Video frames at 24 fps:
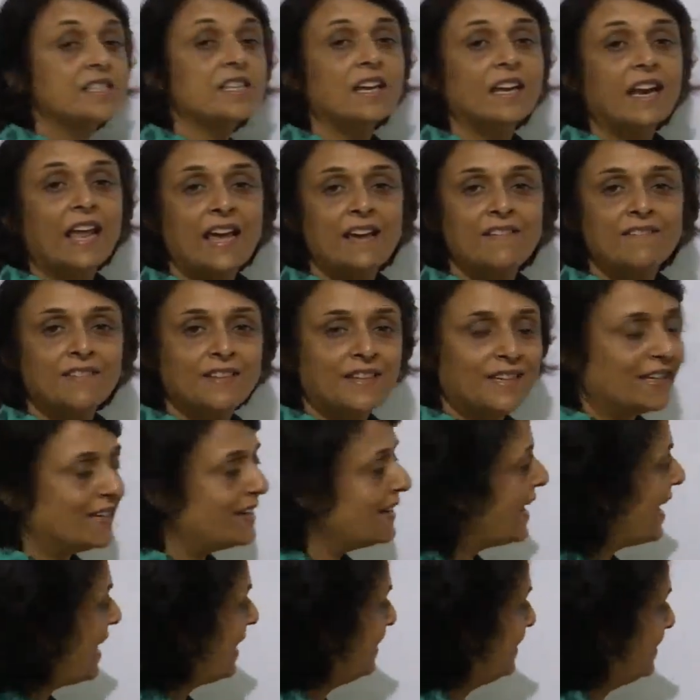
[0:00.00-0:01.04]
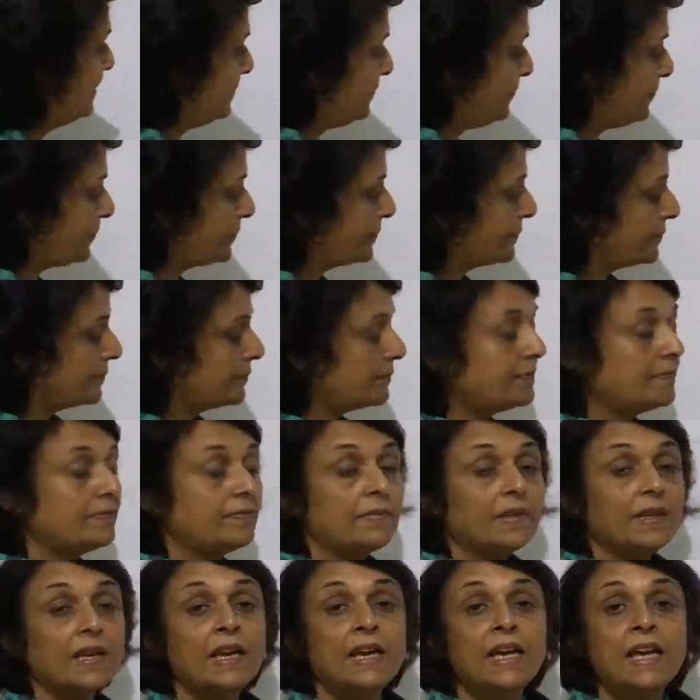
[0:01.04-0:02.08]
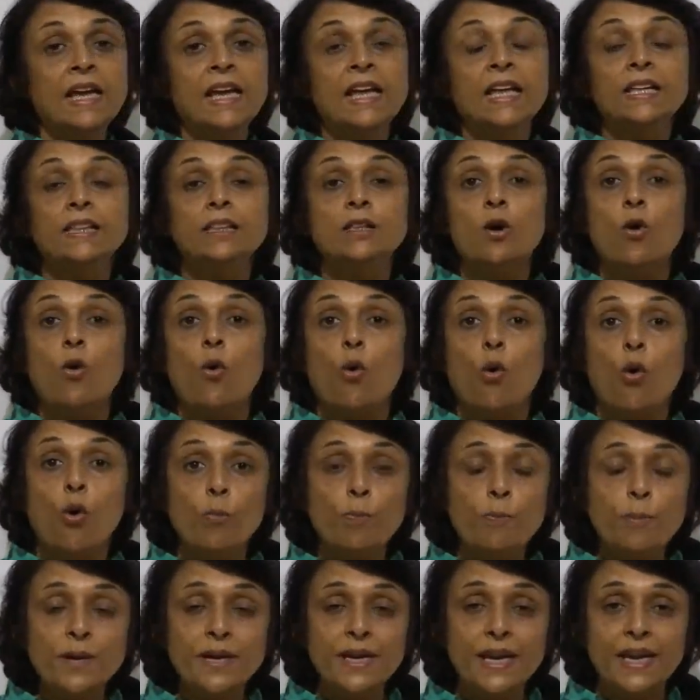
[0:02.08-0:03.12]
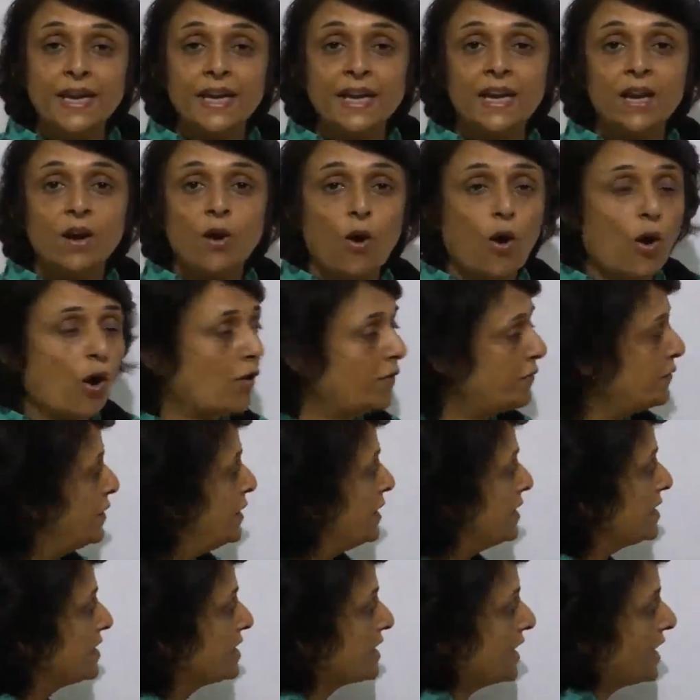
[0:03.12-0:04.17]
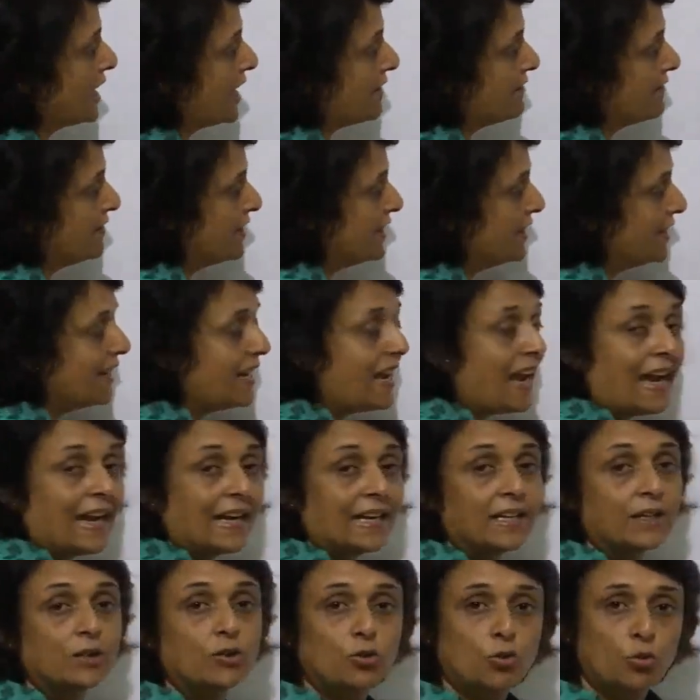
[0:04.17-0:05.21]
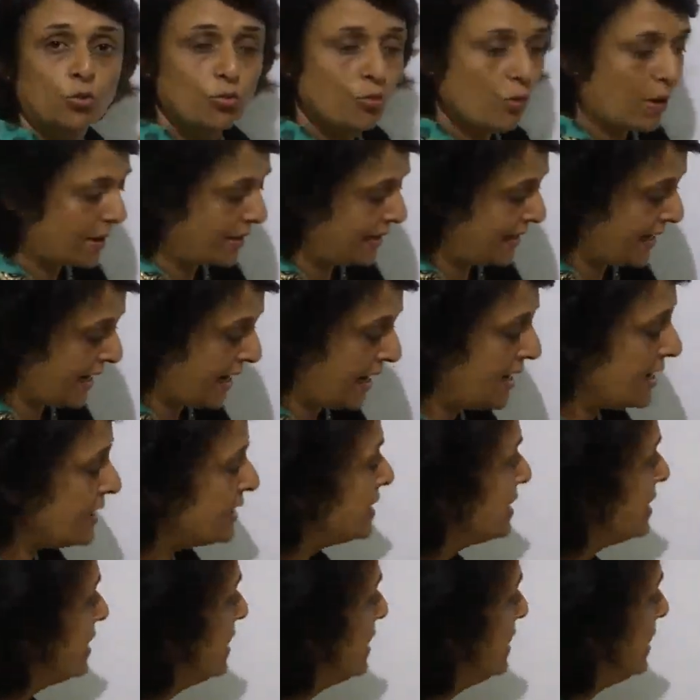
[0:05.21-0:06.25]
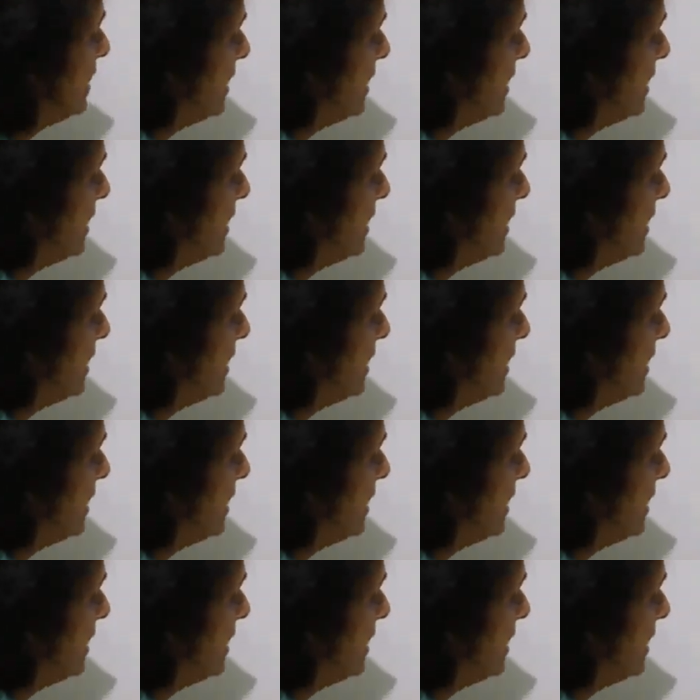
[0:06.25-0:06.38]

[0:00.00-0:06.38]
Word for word: salivary gland. The opening of this salivary gland through a duct,